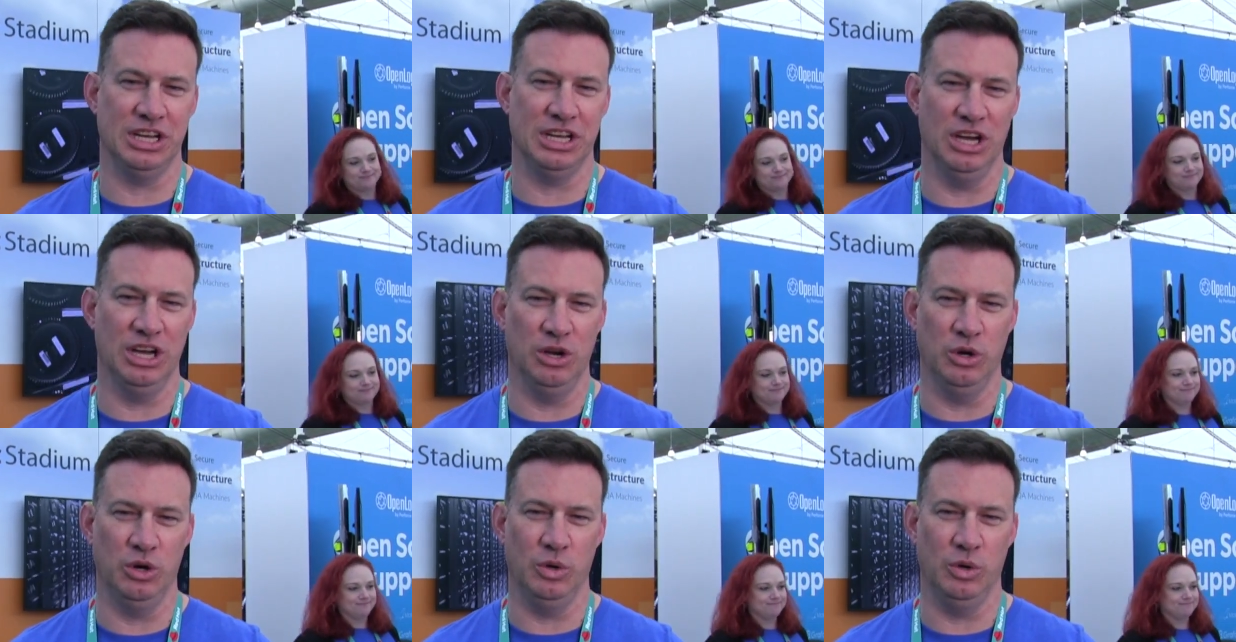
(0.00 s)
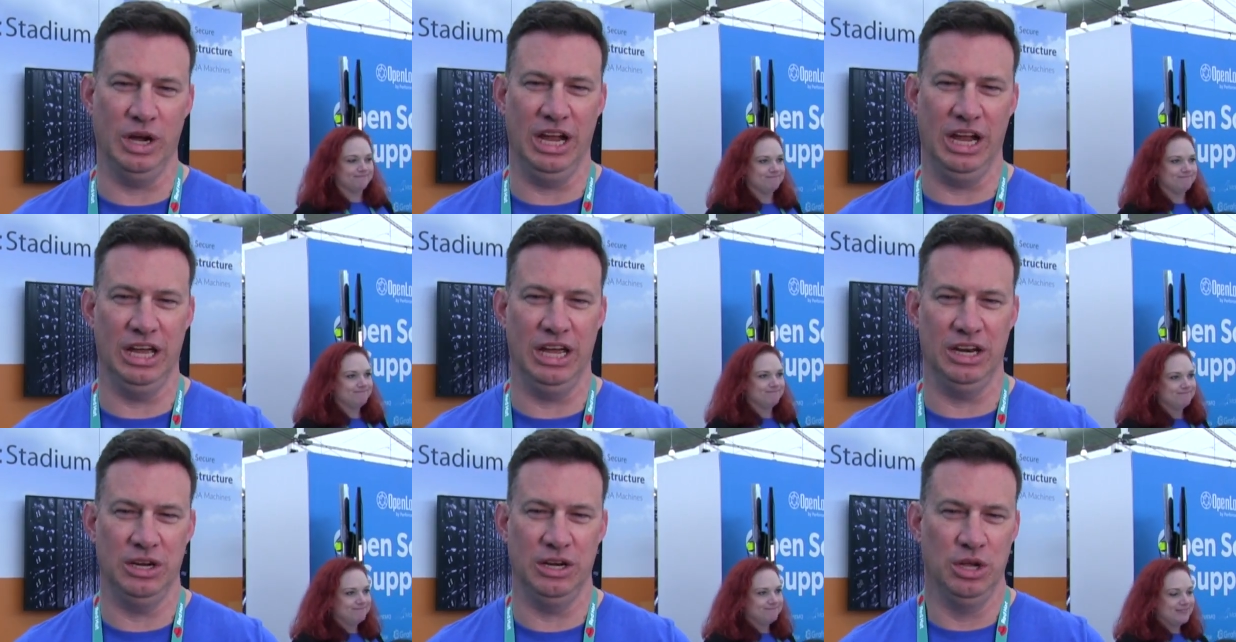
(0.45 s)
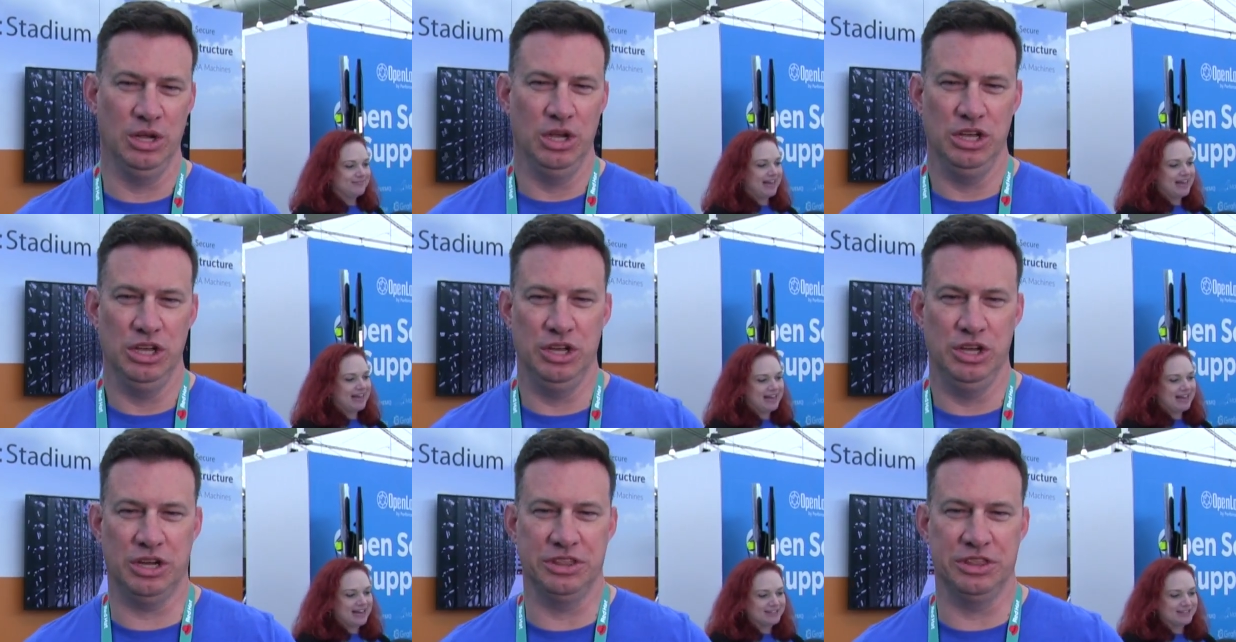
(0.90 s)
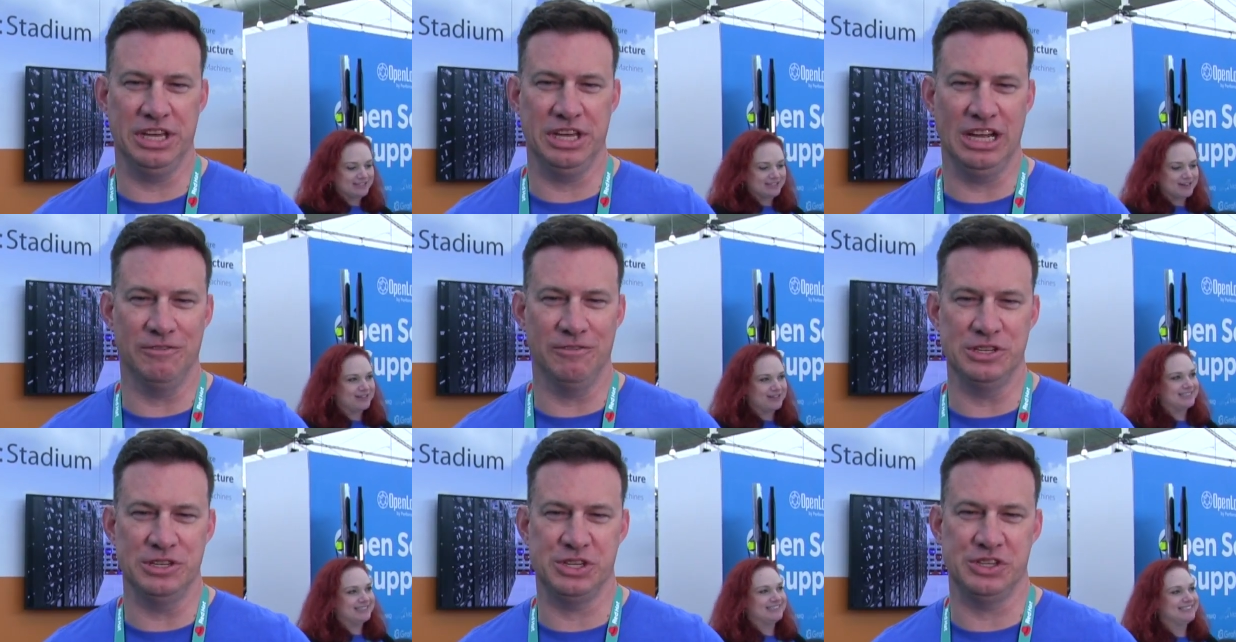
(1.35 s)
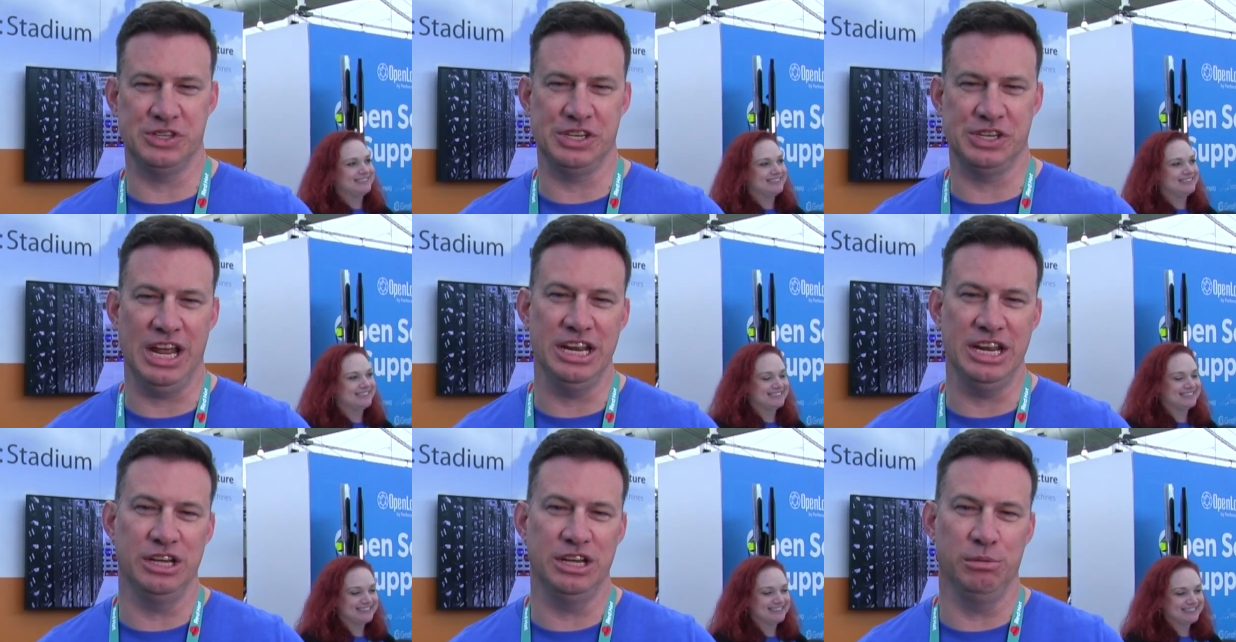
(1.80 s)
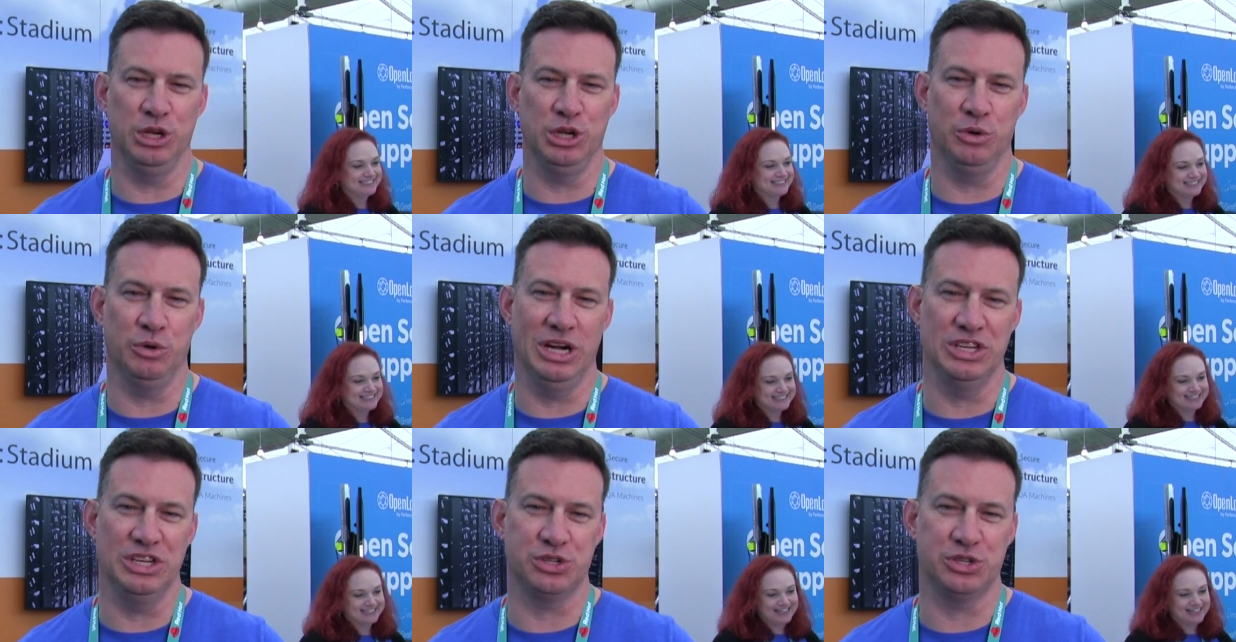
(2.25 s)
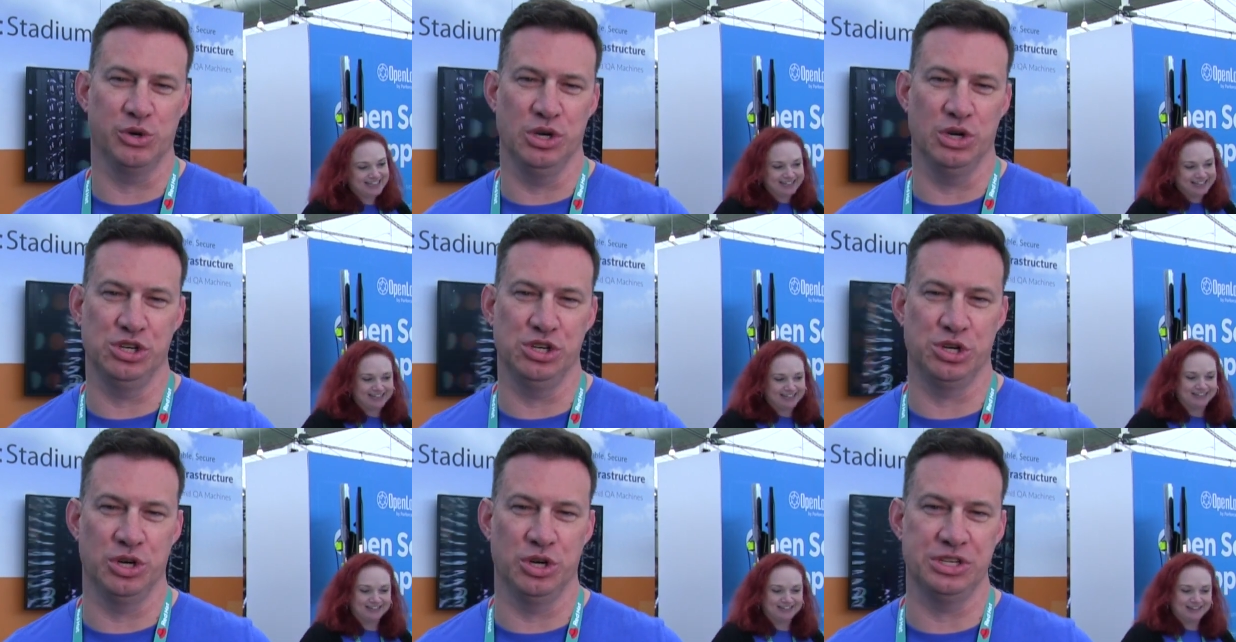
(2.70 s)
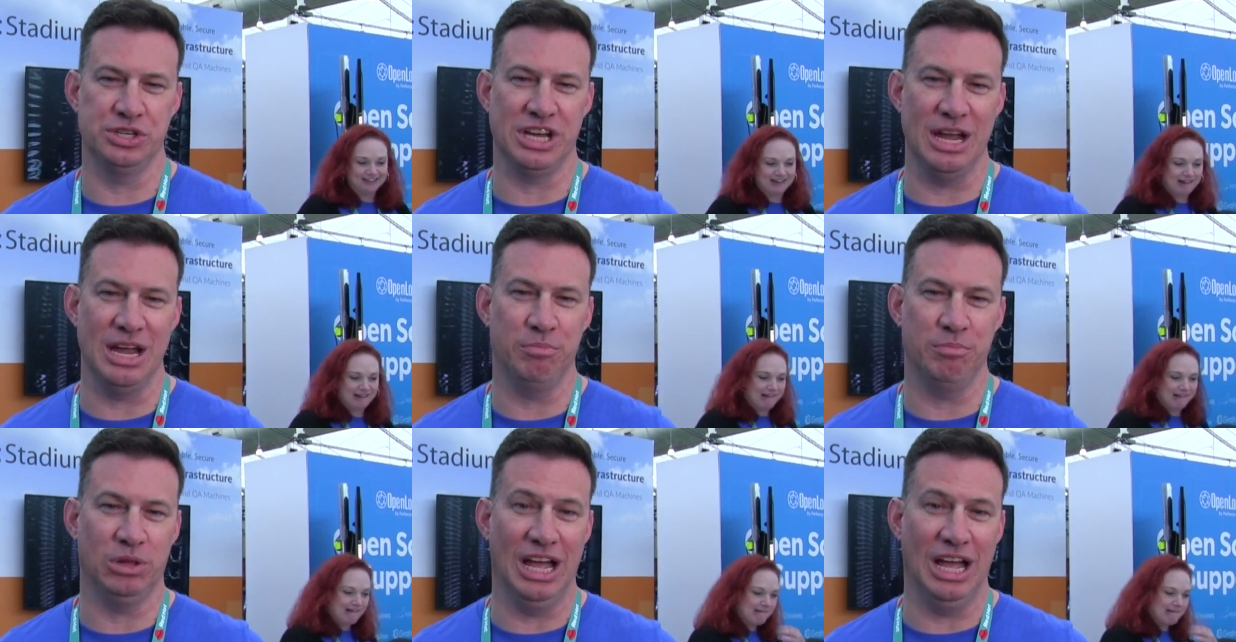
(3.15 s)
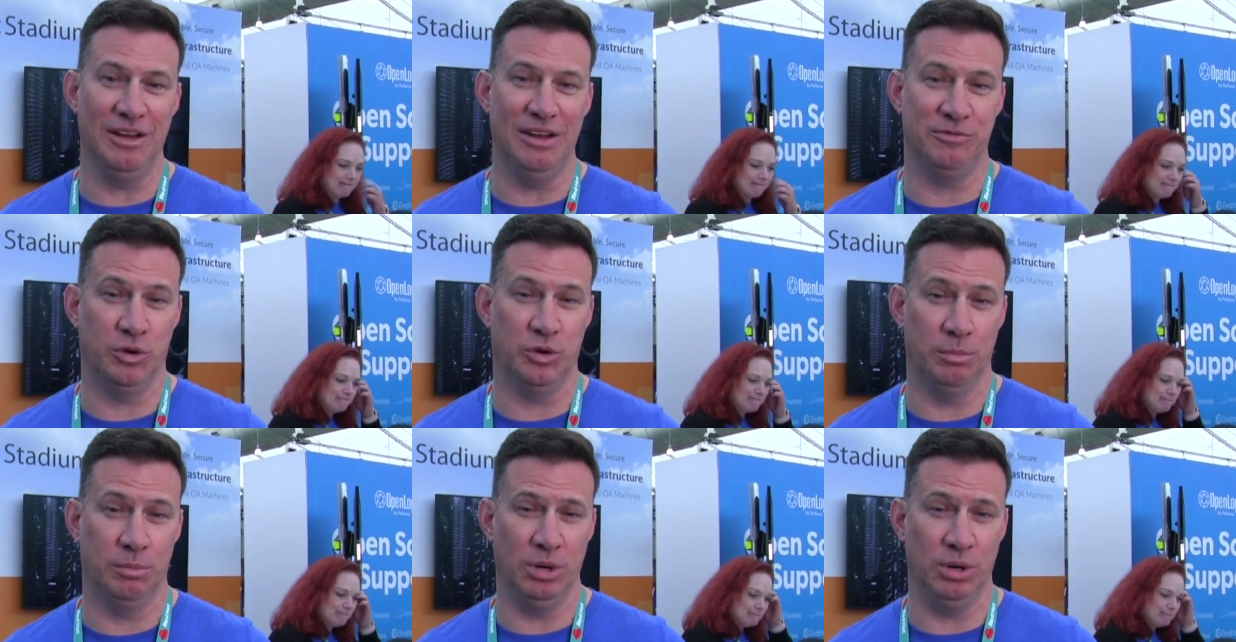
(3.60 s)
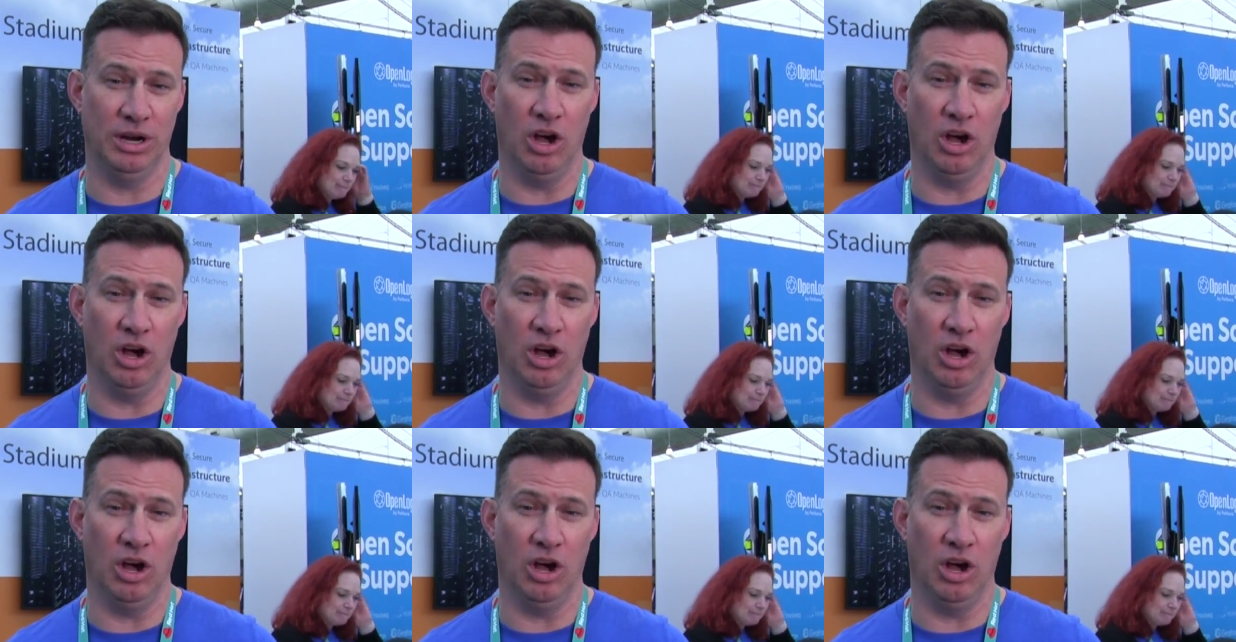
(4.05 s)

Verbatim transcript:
Speaker 1: ago and you can think of us as an AWS or Azure type platform,